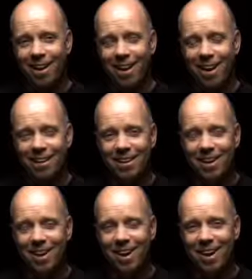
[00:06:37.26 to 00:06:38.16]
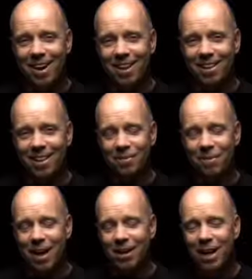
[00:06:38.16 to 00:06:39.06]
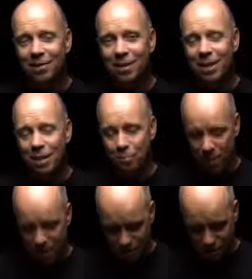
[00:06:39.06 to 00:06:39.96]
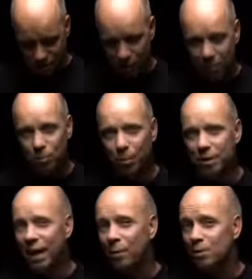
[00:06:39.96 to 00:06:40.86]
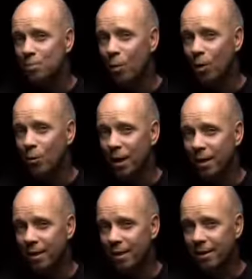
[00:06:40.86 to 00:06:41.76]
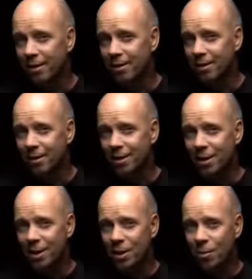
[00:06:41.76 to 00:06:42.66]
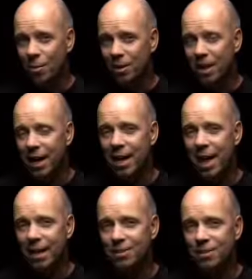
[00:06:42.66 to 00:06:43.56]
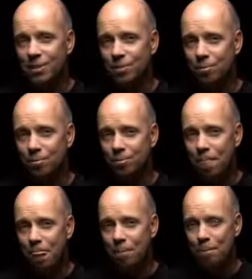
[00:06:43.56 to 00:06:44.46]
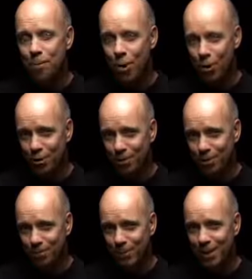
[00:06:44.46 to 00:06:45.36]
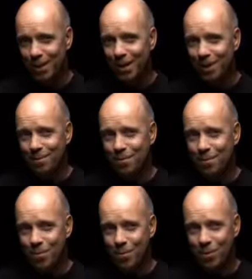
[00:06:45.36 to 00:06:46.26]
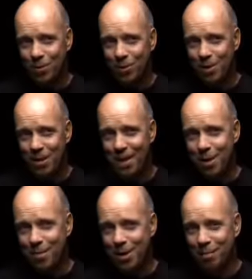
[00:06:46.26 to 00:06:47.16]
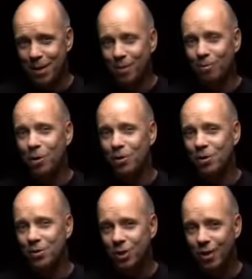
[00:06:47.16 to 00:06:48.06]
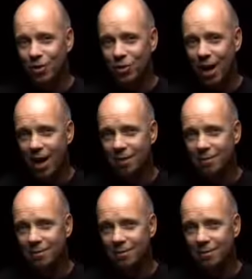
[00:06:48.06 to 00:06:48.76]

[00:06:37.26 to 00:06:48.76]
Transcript: And they, they found out that that brain tumor was one that I was born with, one that I'd had since birth, which inhibited my growth as a young child.